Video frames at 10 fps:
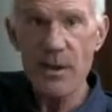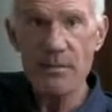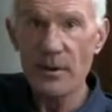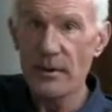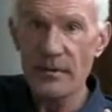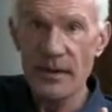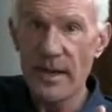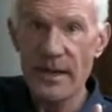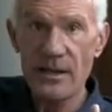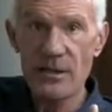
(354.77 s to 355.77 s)
people,
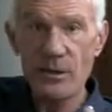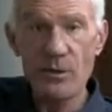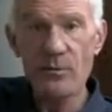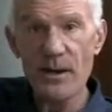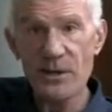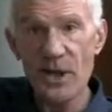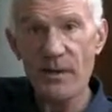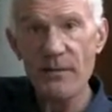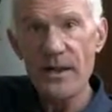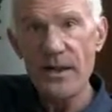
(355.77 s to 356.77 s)
and I include
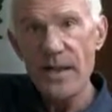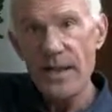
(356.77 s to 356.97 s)
myself,